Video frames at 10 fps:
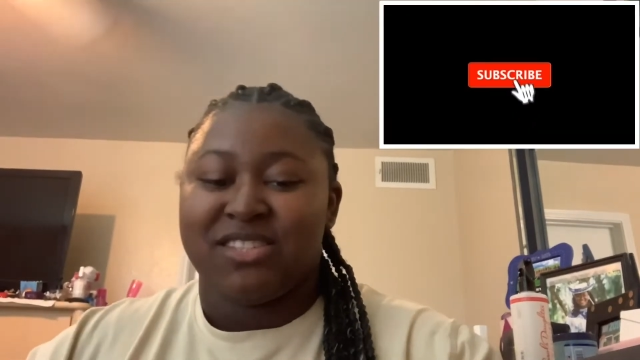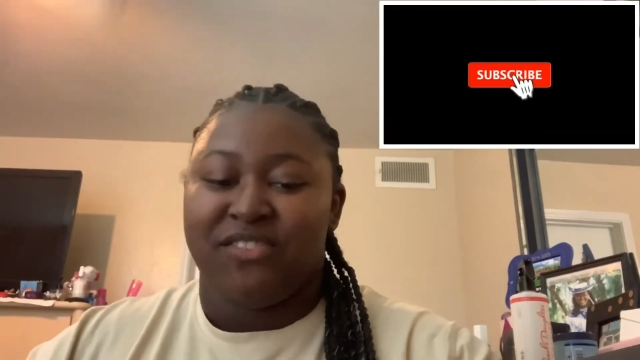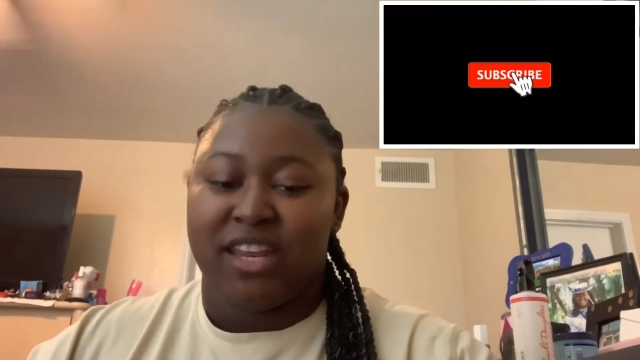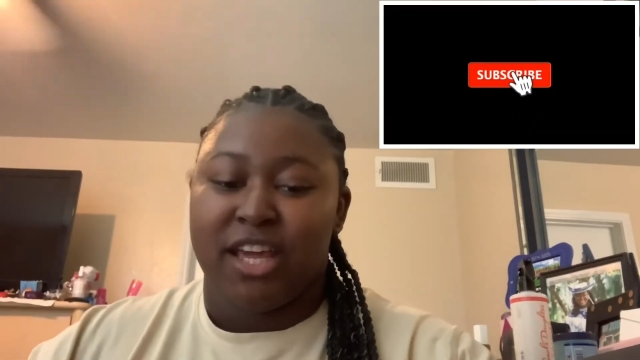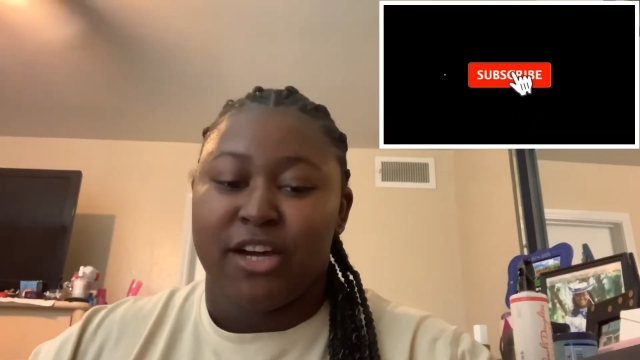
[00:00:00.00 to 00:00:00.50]

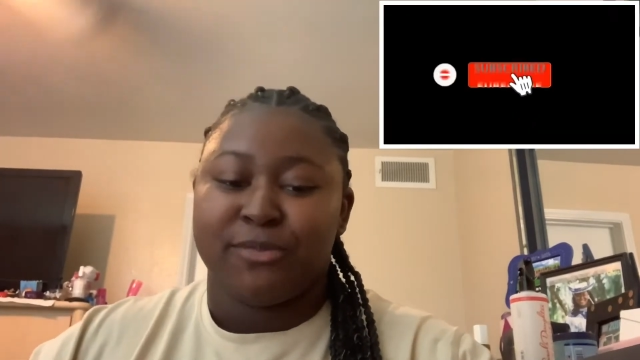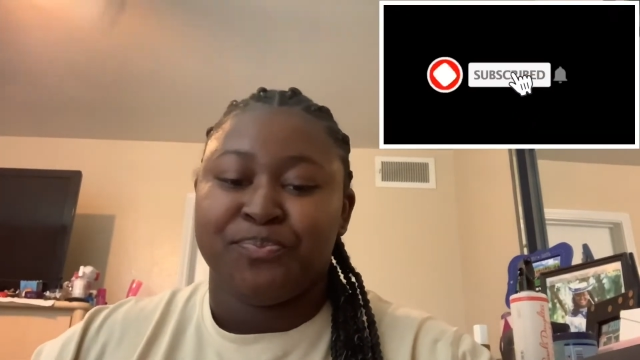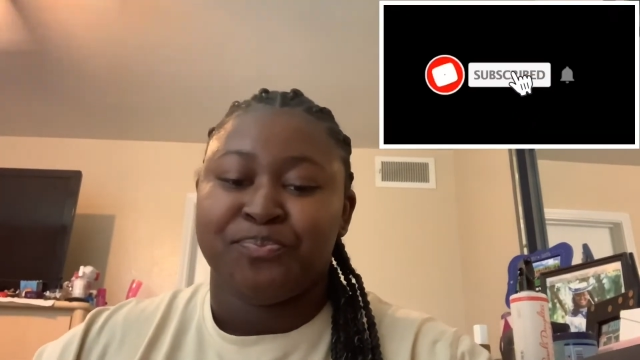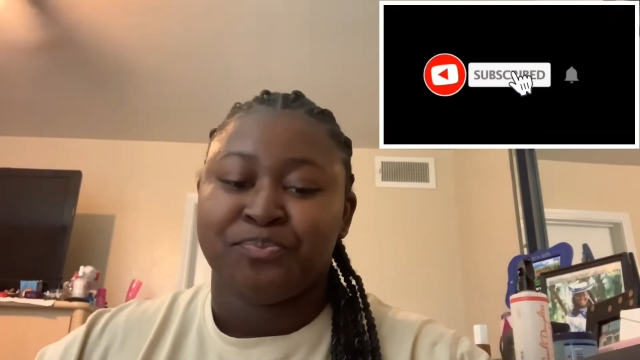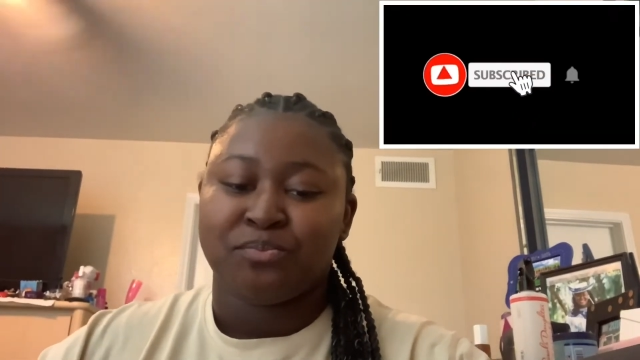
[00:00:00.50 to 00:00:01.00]
video.
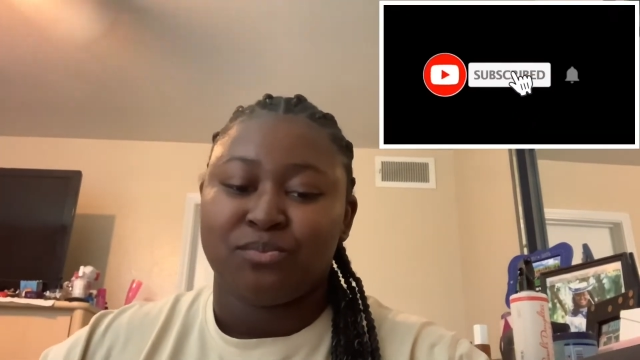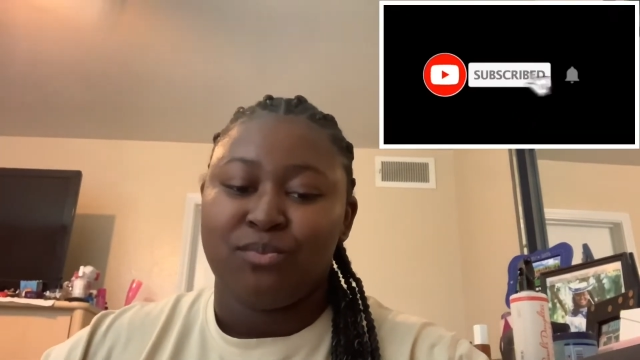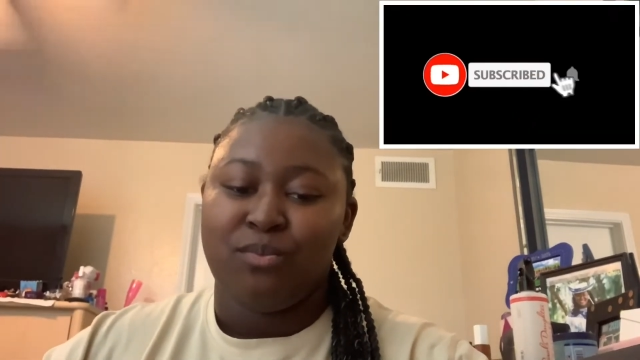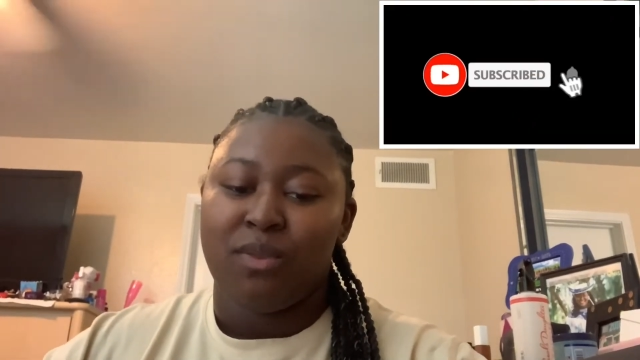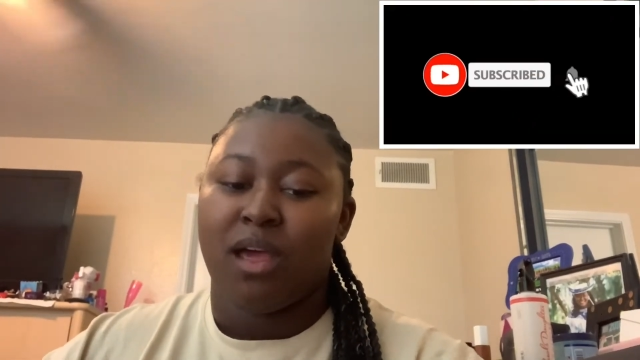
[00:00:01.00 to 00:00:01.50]

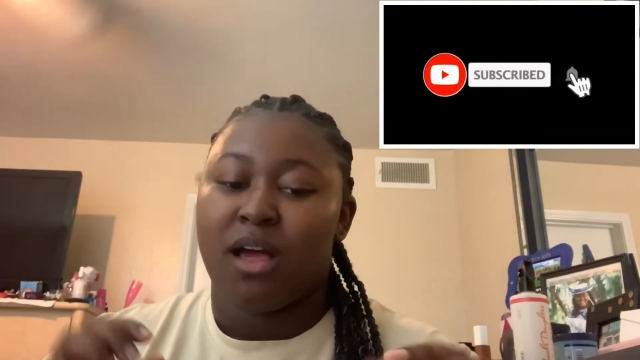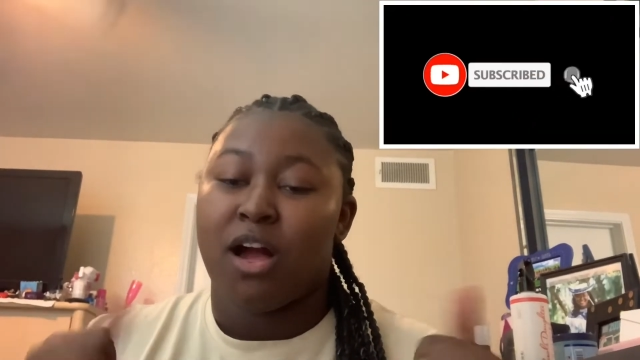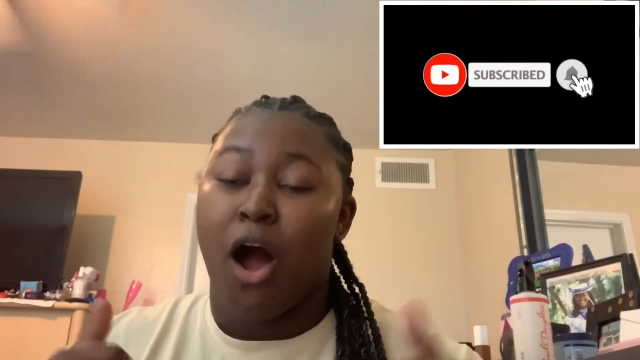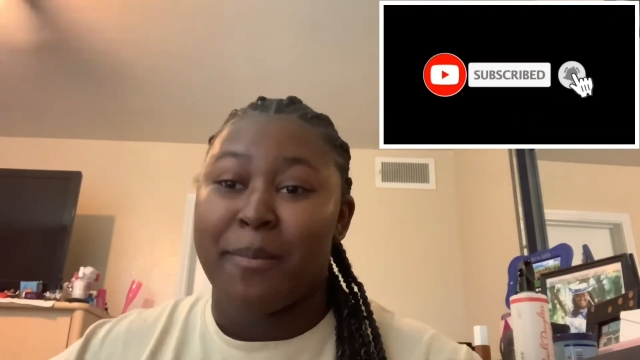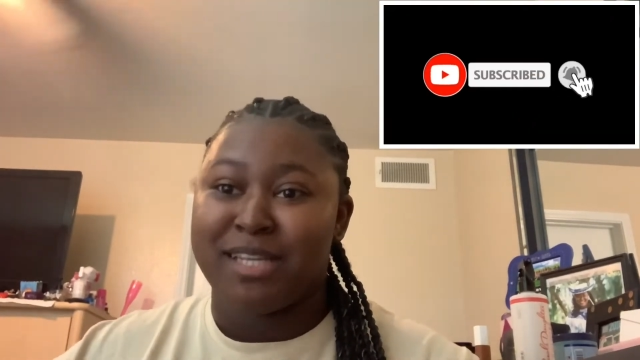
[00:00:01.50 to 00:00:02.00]

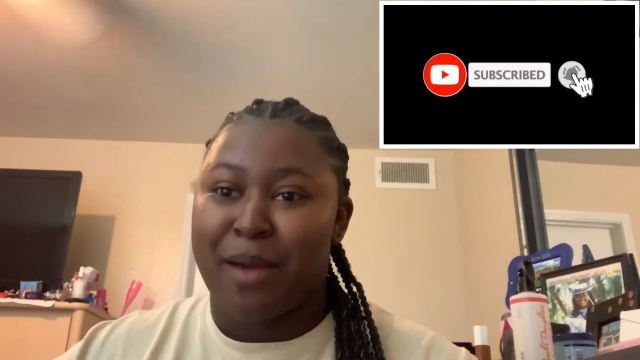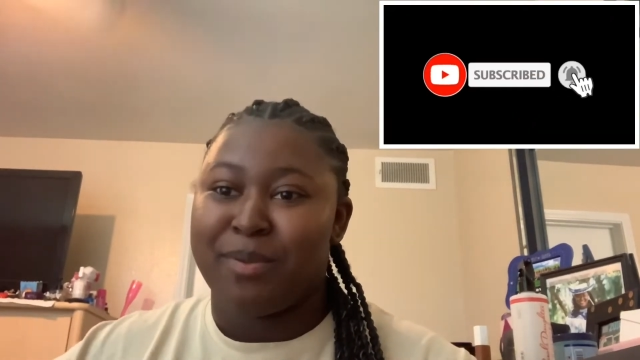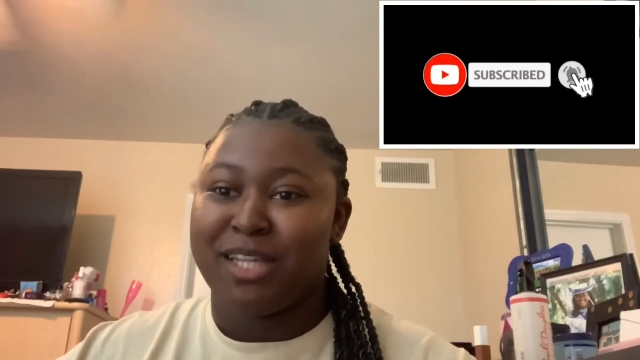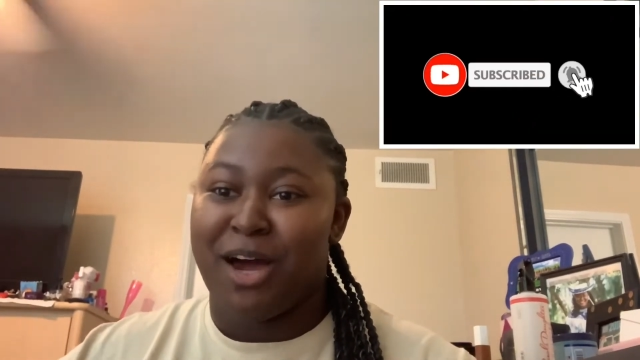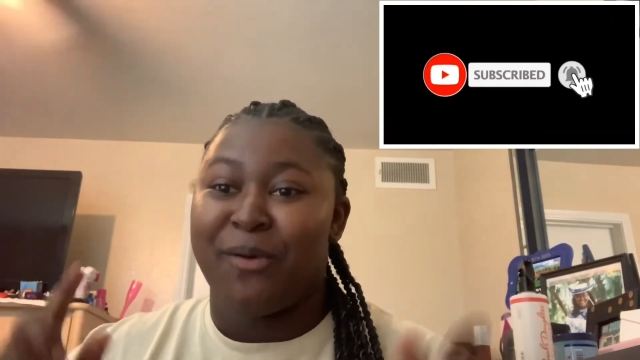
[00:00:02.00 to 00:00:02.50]
Comment down
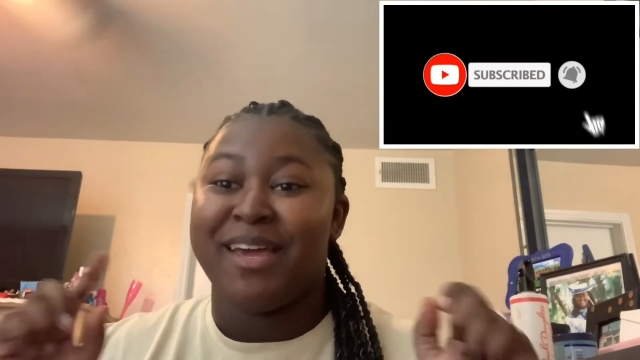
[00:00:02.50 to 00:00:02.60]
below.